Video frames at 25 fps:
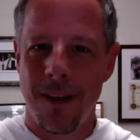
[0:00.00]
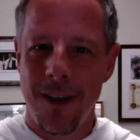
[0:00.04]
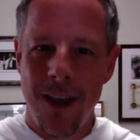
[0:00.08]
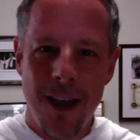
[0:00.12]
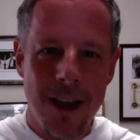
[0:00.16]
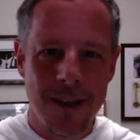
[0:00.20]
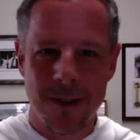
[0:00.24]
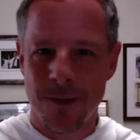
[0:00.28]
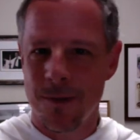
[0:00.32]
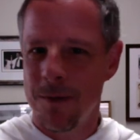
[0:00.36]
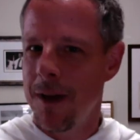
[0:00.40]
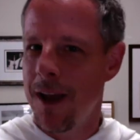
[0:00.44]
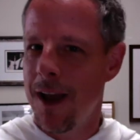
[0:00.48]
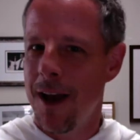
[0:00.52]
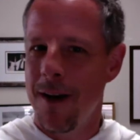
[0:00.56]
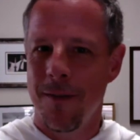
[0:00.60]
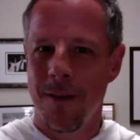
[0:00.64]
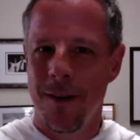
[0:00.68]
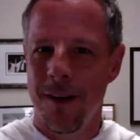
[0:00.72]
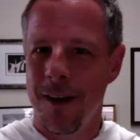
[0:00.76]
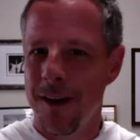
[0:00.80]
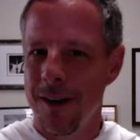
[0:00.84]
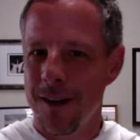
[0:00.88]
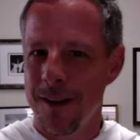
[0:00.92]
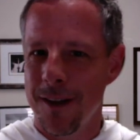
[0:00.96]
Yes, we have
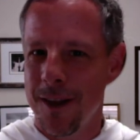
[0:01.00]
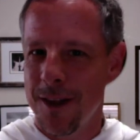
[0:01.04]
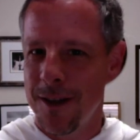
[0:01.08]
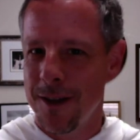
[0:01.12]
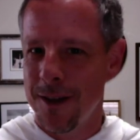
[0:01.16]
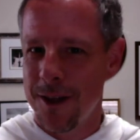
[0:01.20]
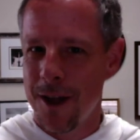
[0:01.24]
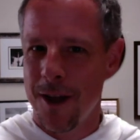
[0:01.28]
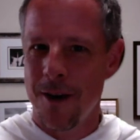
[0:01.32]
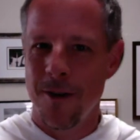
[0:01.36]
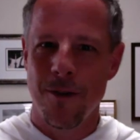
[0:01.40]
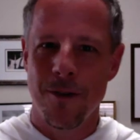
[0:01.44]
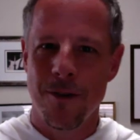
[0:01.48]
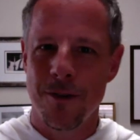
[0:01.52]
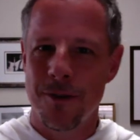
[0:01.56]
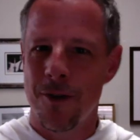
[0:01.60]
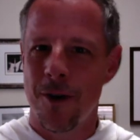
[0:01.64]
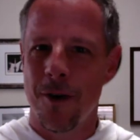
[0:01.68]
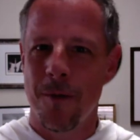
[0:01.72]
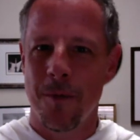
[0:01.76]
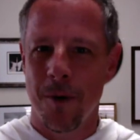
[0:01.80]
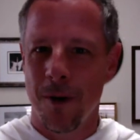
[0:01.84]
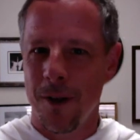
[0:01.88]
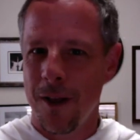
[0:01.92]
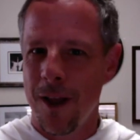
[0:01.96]
a
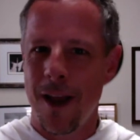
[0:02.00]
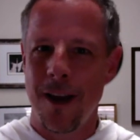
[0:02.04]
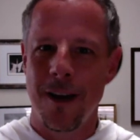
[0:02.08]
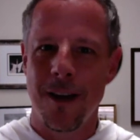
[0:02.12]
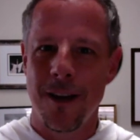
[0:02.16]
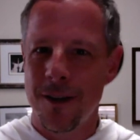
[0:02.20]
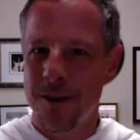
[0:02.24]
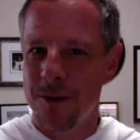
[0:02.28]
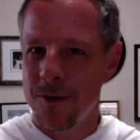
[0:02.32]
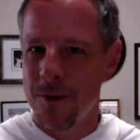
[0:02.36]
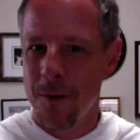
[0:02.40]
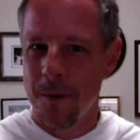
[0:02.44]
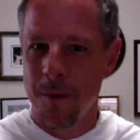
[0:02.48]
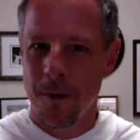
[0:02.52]
thunderstorm or a lightning storm,